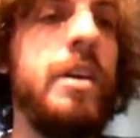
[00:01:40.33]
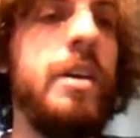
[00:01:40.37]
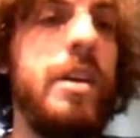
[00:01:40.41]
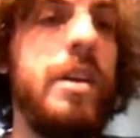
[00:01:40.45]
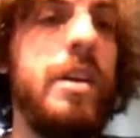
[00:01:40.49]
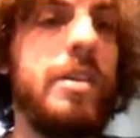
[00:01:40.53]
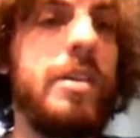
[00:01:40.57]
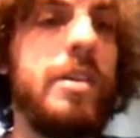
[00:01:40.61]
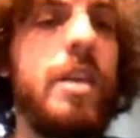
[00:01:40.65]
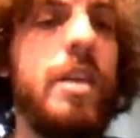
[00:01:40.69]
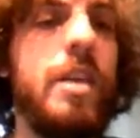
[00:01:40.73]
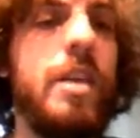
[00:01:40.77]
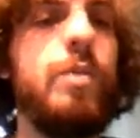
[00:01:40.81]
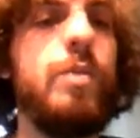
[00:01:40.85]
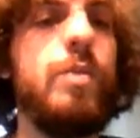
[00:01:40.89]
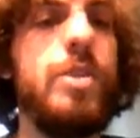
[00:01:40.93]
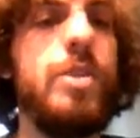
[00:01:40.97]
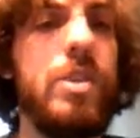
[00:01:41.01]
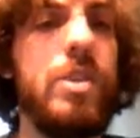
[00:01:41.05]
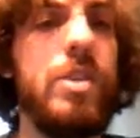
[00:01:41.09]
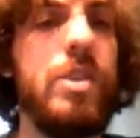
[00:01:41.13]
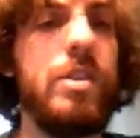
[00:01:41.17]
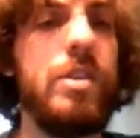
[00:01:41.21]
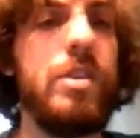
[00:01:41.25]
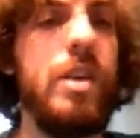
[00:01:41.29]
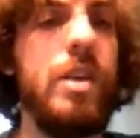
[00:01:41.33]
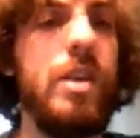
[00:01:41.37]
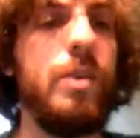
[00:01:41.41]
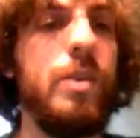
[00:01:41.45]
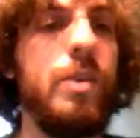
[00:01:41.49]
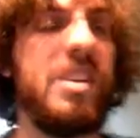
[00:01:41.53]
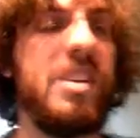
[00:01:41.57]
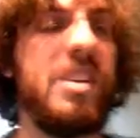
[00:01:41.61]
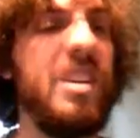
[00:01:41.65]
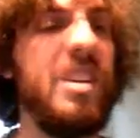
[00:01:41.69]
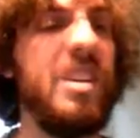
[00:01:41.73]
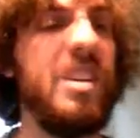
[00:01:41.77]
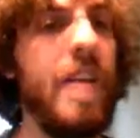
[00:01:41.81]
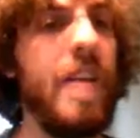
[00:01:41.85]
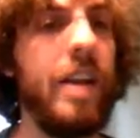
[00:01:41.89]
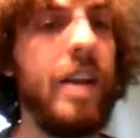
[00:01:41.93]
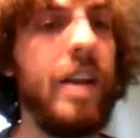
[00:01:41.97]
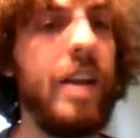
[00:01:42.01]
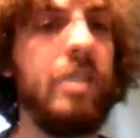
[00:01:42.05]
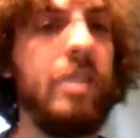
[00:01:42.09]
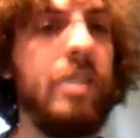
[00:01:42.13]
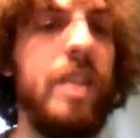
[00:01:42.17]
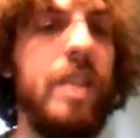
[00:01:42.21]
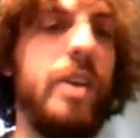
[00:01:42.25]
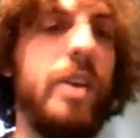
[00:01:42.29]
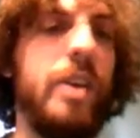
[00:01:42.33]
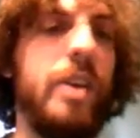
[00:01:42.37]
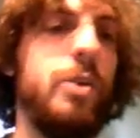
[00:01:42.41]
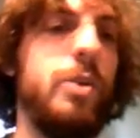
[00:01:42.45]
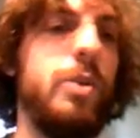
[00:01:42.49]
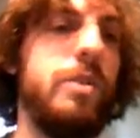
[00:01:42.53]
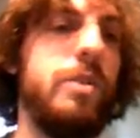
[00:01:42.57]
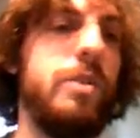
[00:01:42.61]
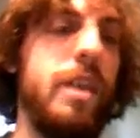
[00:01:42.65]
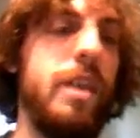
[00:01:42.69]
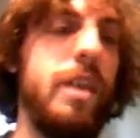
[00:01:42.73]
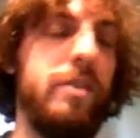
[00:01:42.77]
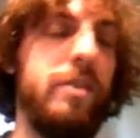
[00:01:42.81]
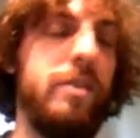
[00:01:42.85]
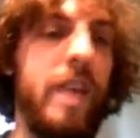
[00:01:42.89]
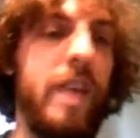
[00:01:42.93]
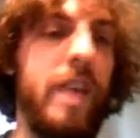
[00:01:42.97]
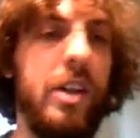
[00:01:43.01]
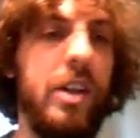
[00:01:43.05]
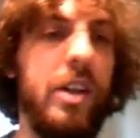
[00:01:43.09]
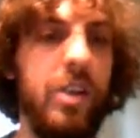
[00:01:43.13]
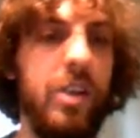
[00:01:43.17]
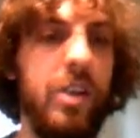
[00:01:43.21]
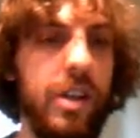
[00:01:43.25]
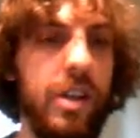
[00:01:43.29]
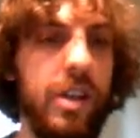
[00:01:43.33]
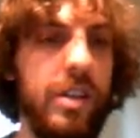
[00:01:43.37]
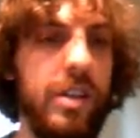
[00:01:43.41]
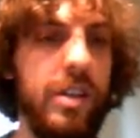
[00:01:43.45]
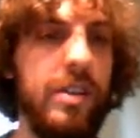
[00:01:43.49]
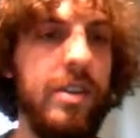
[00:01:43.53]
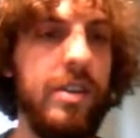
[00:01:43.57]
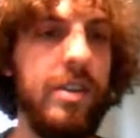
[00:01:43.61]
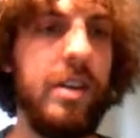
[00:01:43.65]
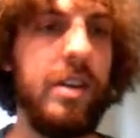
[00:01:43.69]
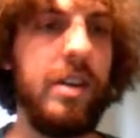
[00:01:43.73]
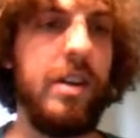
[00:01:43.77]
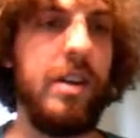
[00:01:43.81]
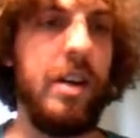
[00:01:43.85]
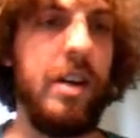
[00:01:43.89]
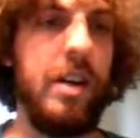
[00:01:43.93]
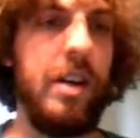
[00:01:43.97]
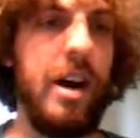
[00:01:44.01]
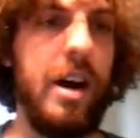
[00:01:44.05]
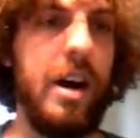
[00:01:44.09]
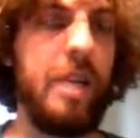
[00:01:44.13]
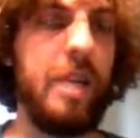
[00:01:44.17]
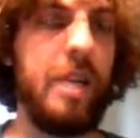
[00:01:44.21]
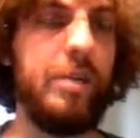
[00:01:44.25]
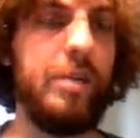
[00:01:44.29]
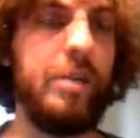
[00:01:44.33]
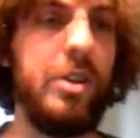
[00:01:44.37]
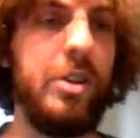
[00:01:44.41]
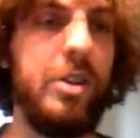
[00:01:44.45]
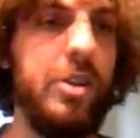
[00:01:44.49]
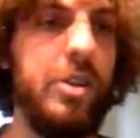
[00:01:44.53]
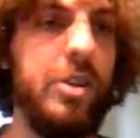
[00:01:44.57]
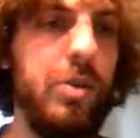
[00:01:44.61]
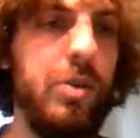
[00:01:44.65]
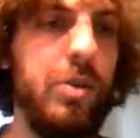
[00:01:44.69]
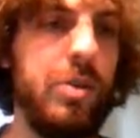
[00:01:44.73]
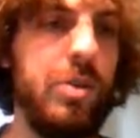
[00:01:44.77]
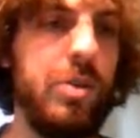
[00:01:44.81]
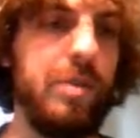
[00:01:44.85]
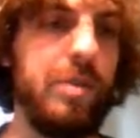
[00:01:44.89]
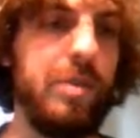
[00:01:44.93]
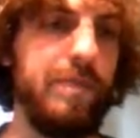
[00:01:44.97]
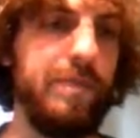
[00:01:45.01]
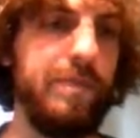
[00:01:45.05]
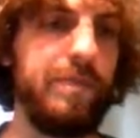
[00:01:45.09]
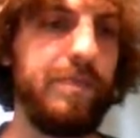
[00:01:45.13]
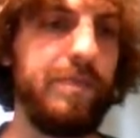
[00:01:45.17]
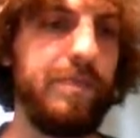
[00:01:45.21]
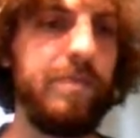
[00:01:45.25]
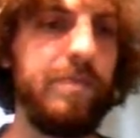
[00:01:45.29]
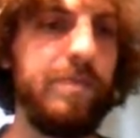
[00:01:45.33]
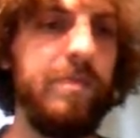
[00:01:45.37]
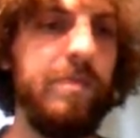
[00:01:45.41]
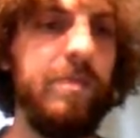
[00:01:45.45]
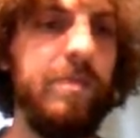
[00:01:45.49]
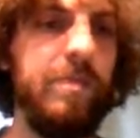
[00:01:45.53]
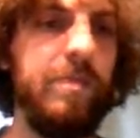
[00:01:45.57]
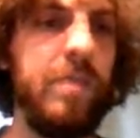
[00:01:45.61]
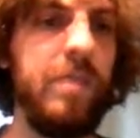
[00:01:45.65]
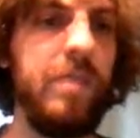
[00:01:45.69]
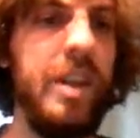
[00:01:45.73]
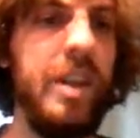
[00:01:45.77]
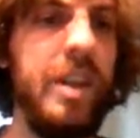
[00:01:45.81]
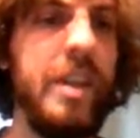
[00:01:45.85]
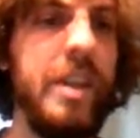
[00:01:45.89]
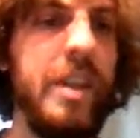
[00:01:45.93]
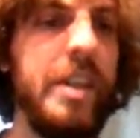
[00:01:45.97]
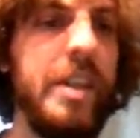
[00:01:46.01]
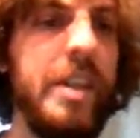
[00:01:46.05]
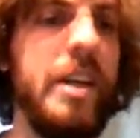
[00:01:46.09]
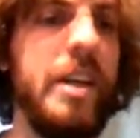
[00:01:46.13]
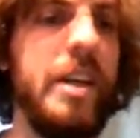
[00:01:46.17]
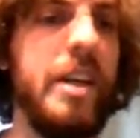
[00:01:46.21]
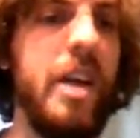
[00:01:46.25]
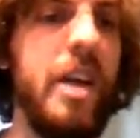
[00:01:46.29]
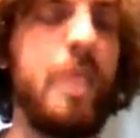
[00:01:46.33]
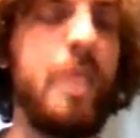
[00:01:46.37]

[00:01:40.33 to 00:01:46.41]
Instead, we just say, what's the dollar value of all final goods produced in a year?